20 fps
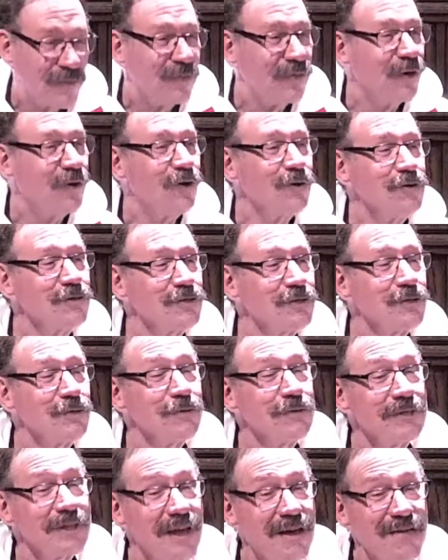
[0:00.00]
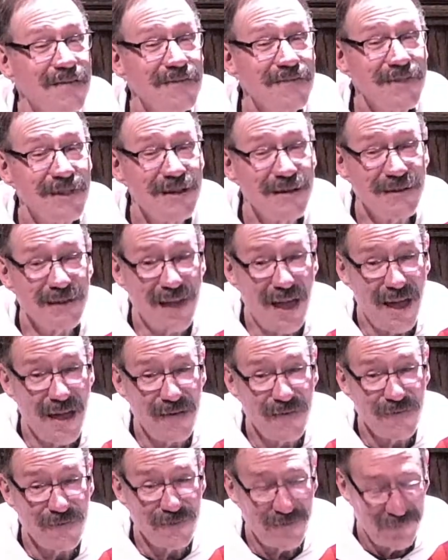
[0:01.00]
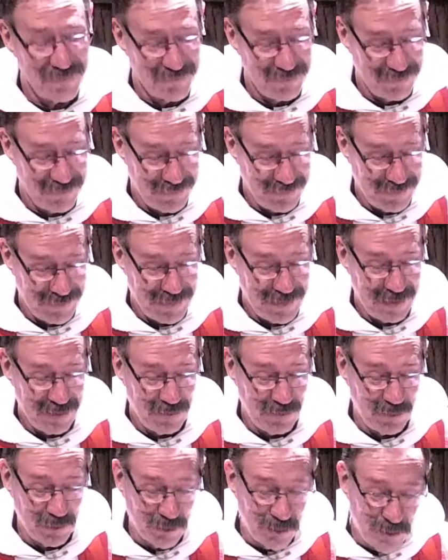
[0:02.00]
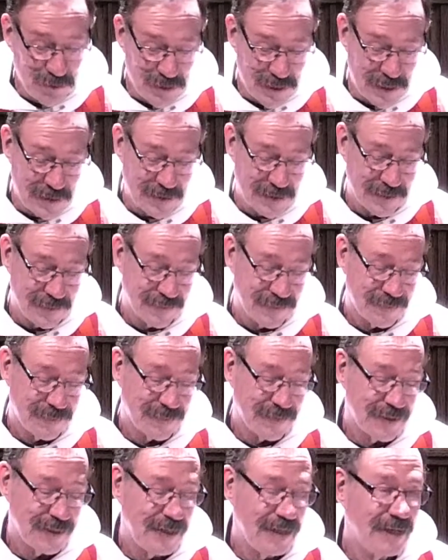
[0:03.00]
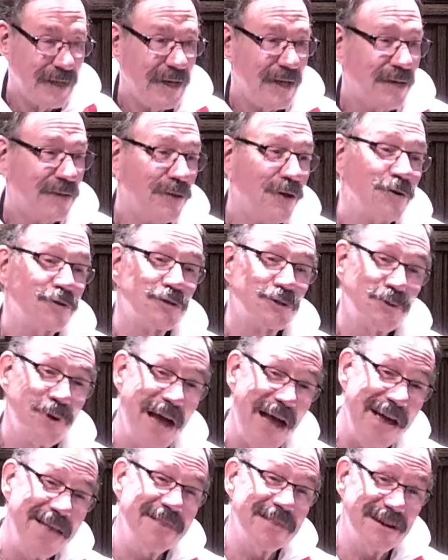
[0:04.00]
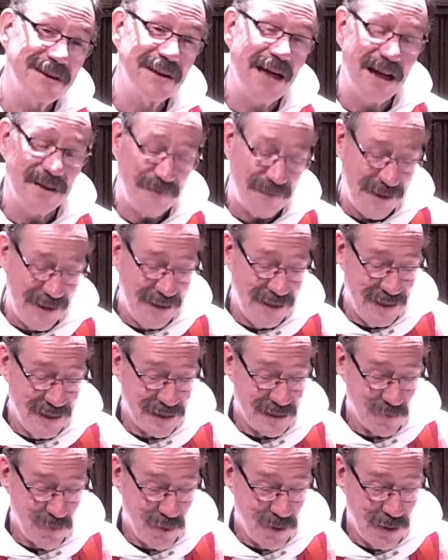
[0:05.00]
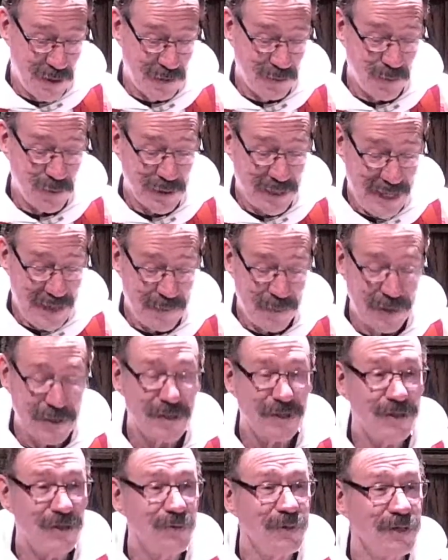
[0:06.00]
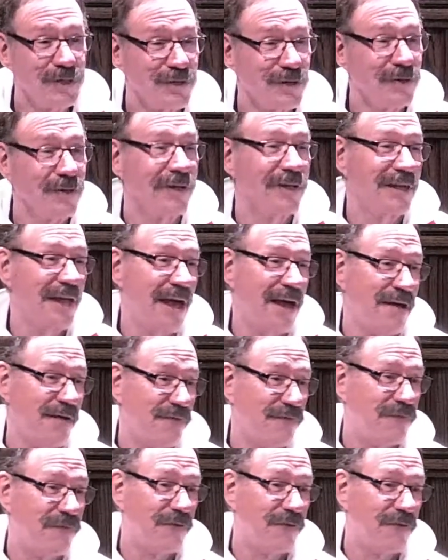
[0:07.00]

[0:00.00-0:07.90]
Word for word: Those who love their life will lose it, and those who hate their life in this world will keep it to eternal life.